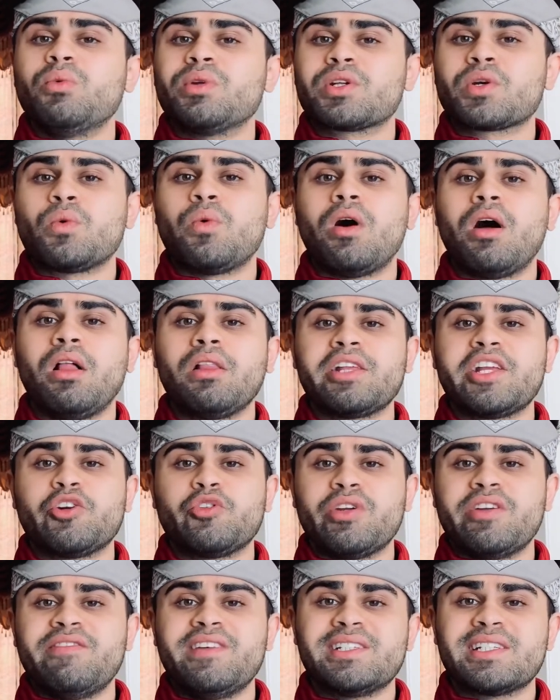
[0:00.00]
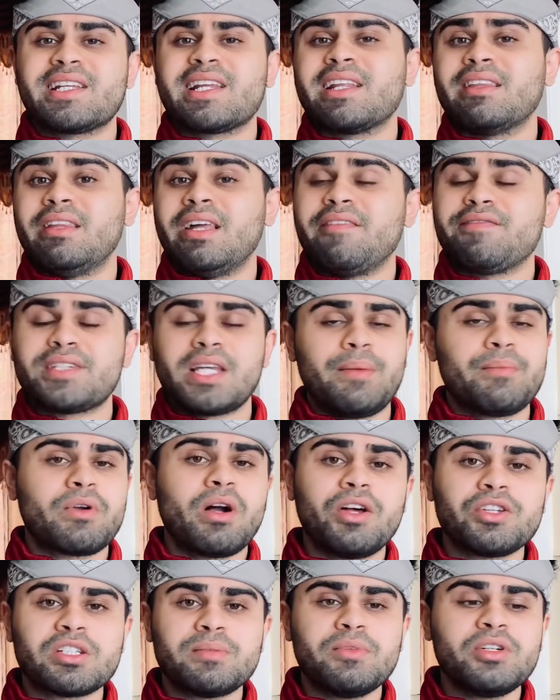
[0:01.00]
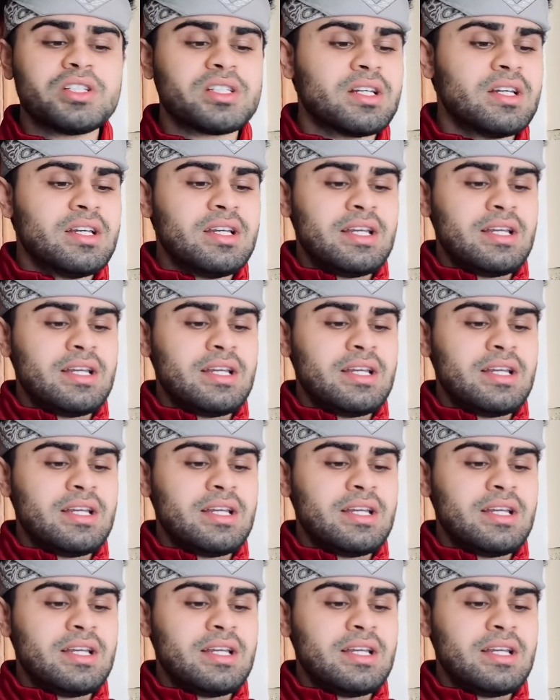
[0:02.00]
with quality revisiting lifetime customers.